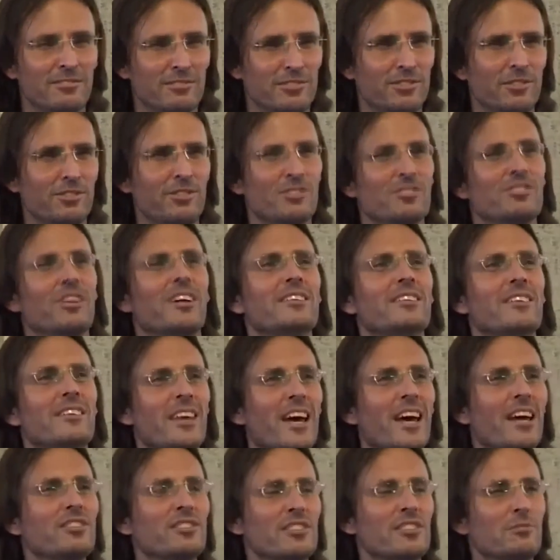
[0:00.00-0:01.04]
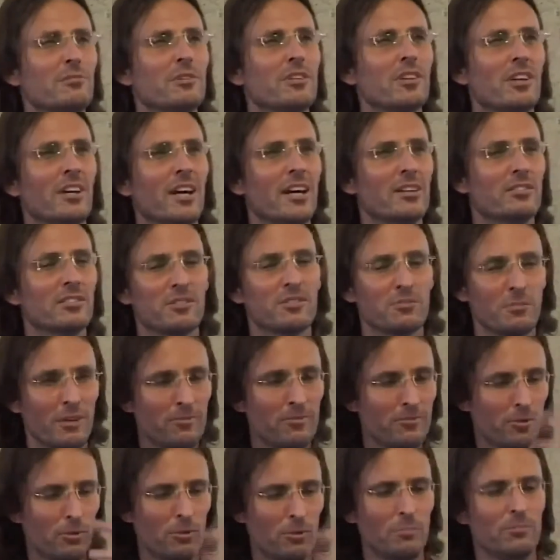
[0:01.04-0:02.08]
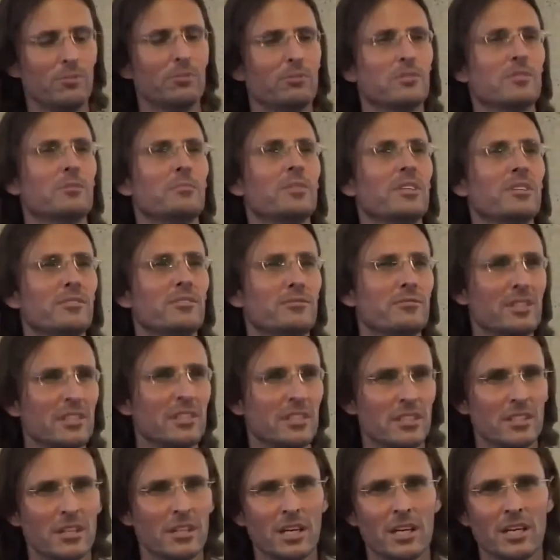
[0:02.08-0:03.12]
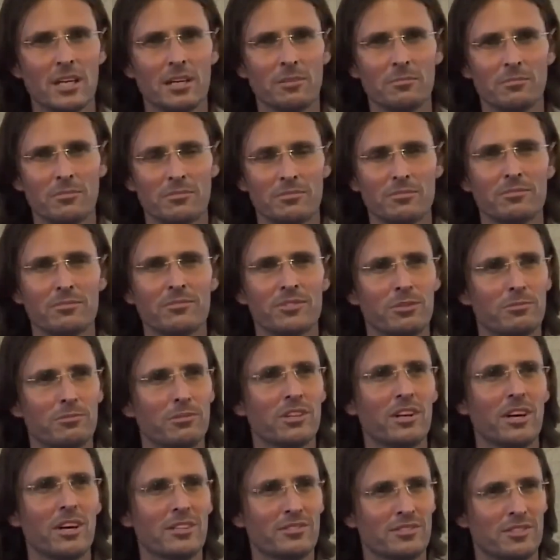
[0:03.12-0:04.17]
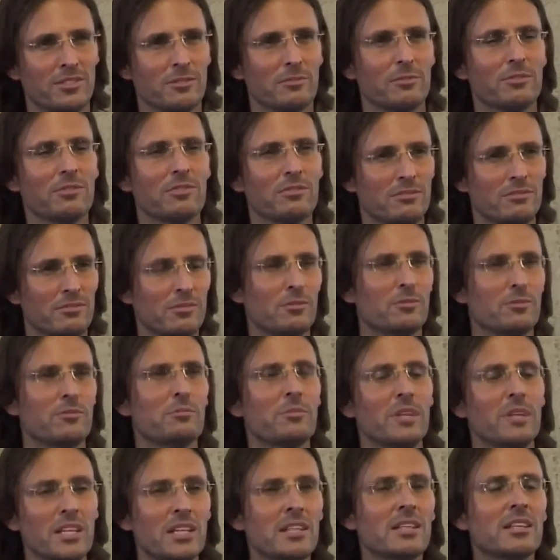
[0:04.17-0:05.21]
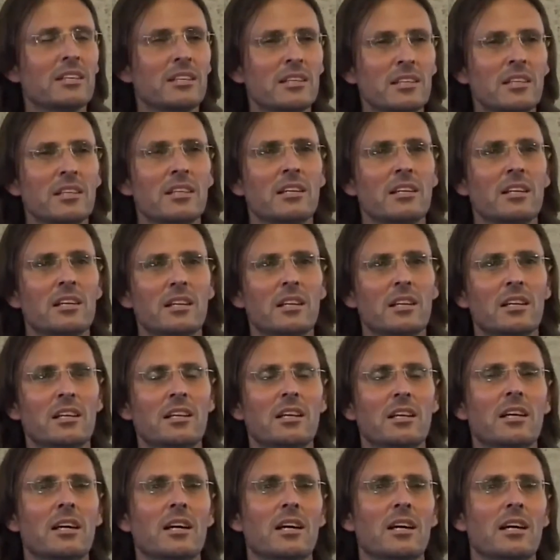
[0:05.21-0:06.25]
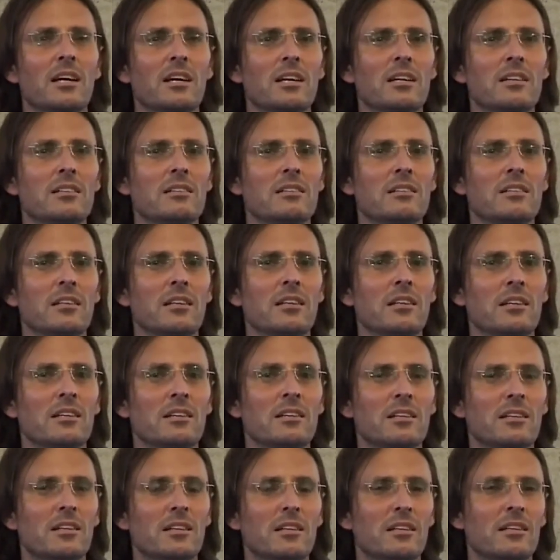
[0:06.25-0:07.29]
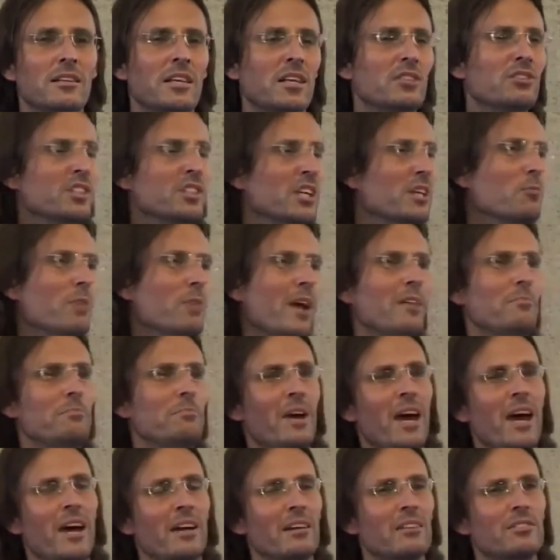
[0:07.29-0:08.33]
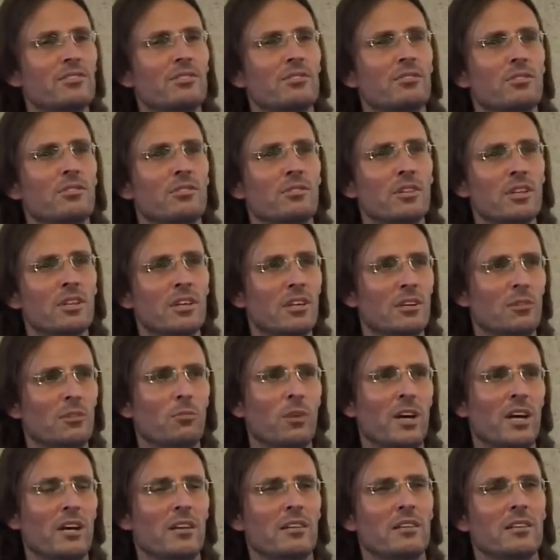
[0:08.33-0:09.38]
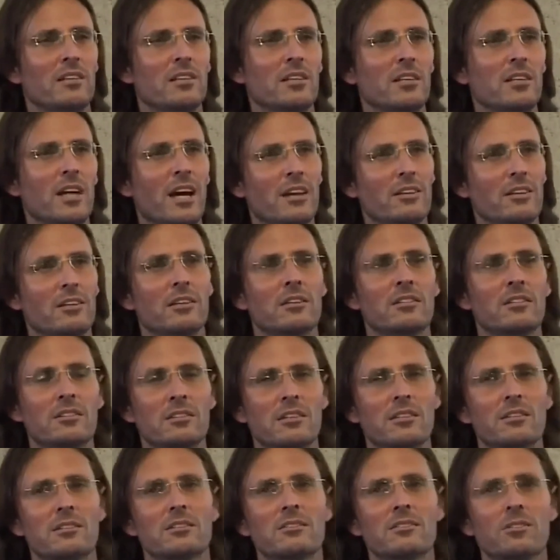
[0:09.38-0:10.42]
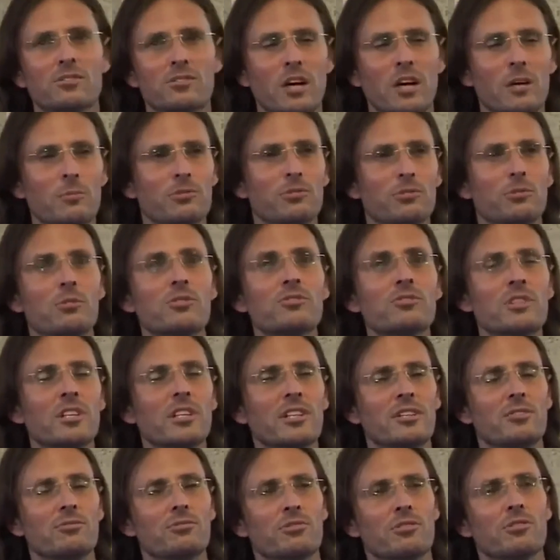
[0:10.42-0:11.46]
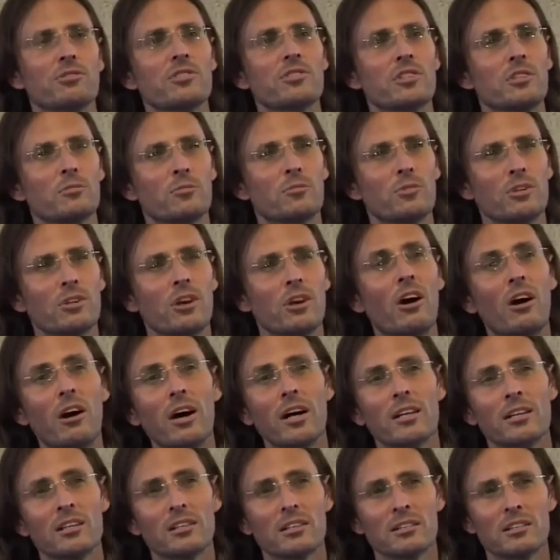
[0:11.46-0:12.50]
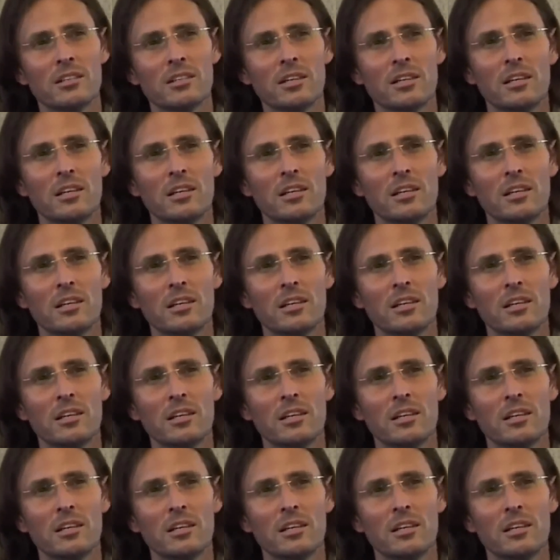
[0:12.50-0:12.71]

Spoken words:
as soon as I did that, she realised, because my form looked a bit different, she realised that it was me, and then she ran back to where the other disciples who were still in Jerusalem were hiding,